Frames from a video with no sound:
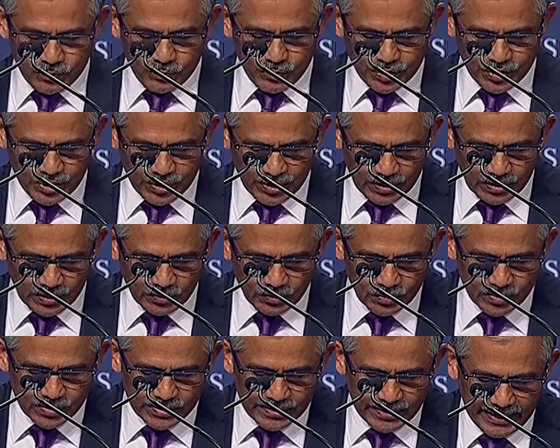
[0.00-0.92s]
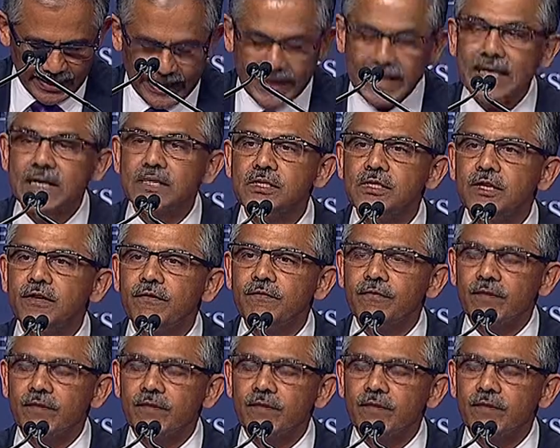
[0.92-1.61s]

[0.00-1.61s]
which includes ANZ